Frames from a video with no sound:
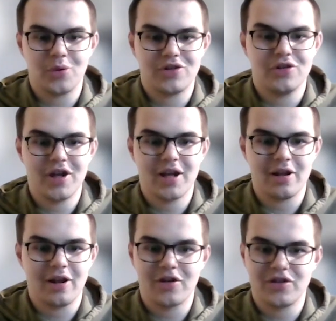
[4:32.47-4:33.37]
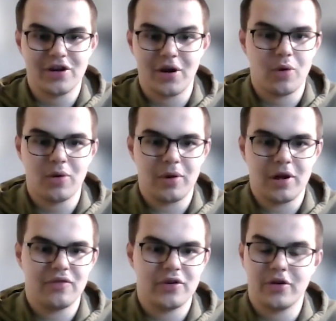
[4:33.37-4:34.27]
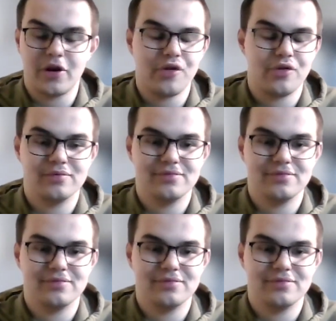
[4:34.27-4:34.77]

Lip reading: what you did last year, I wouldn't believe you, no.